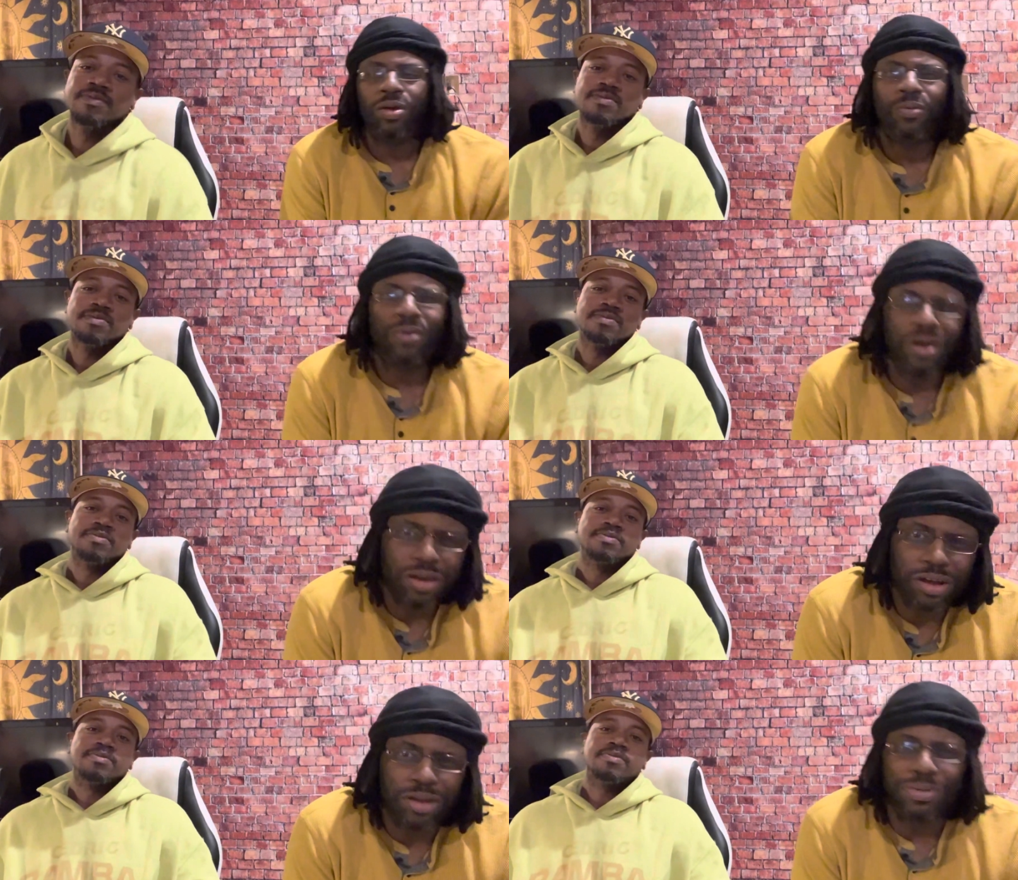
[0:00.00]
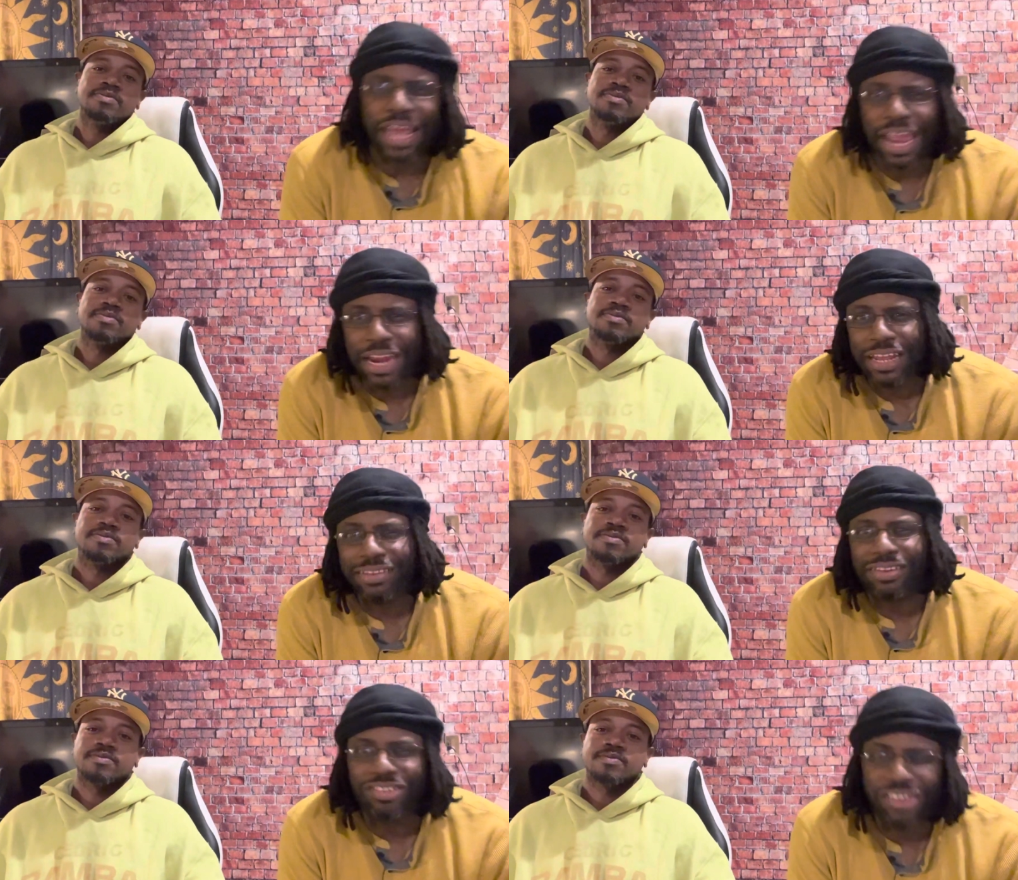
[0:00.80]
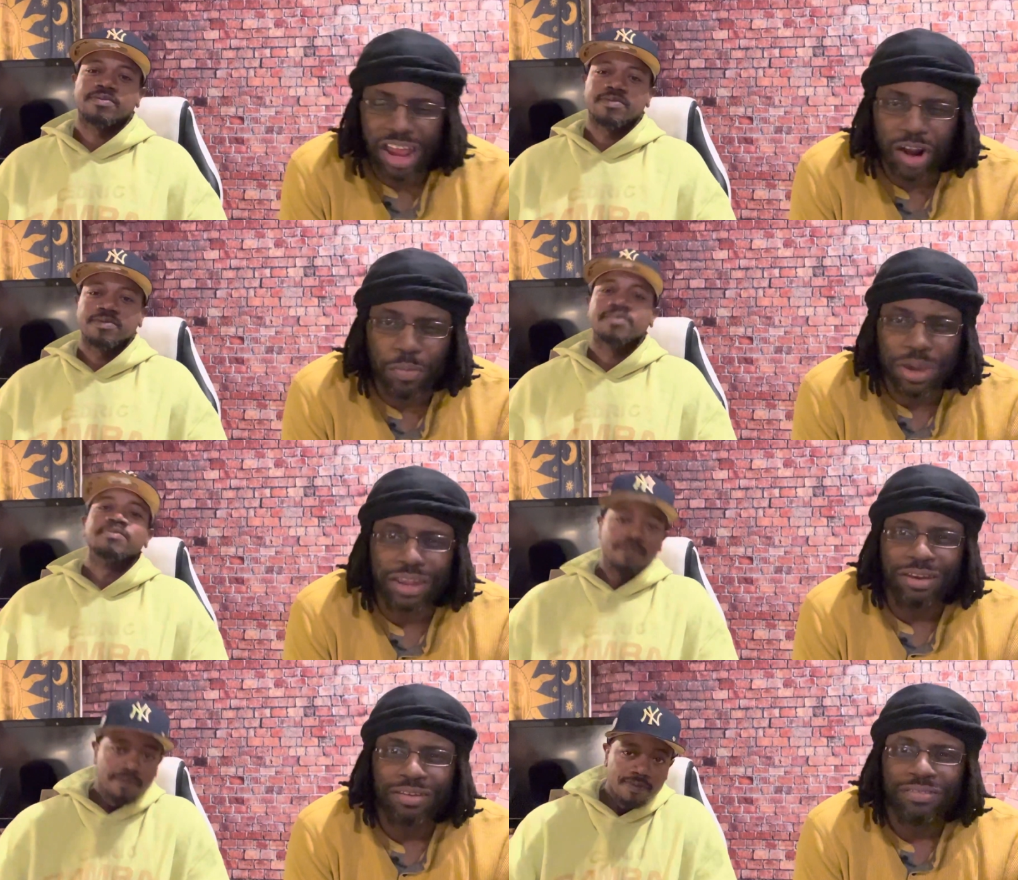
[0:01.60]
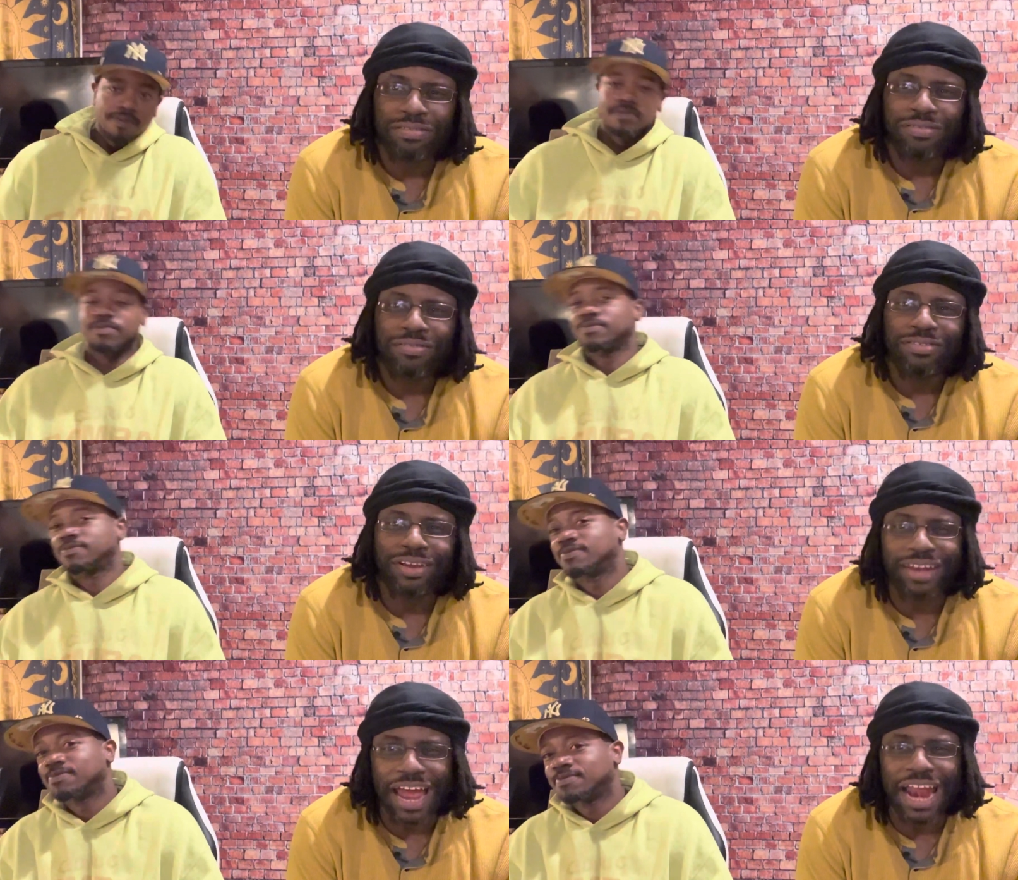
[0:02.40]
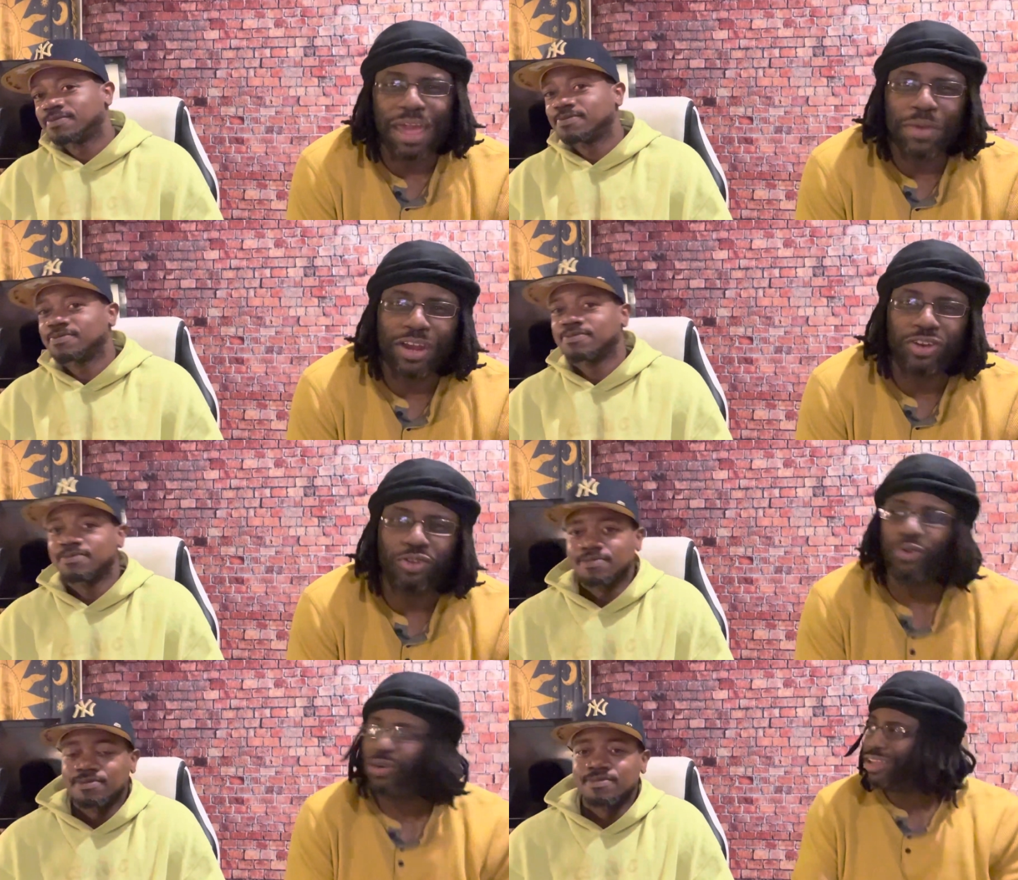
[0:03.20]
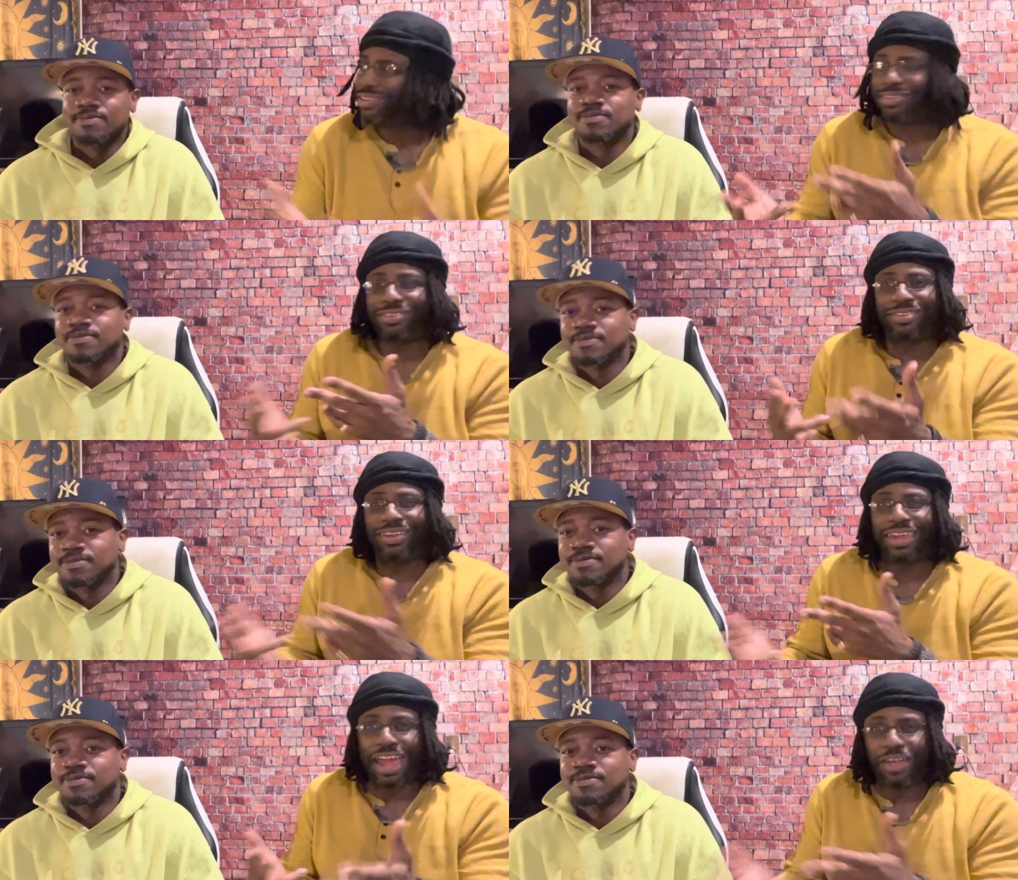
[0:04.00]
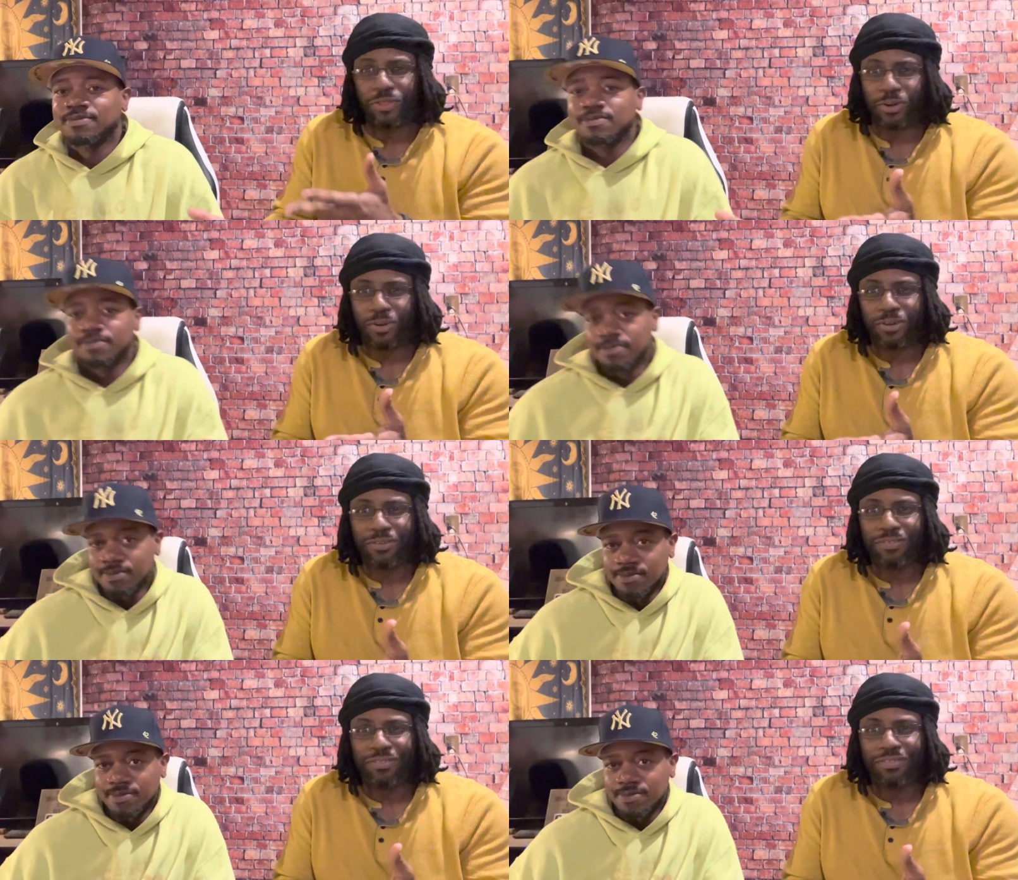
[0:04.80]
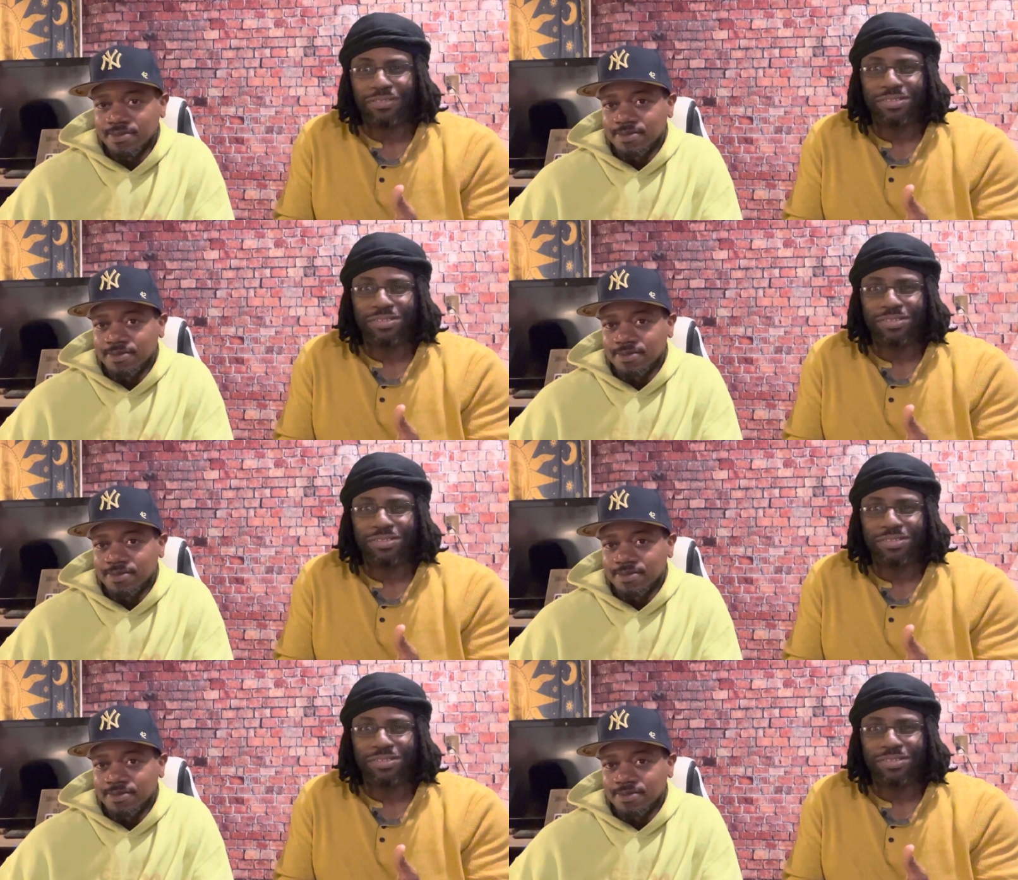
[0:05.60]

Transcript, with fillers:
Speaker 1: Welcome, ladies and gentlemen. Mm. The dynamic duel is together. Mm.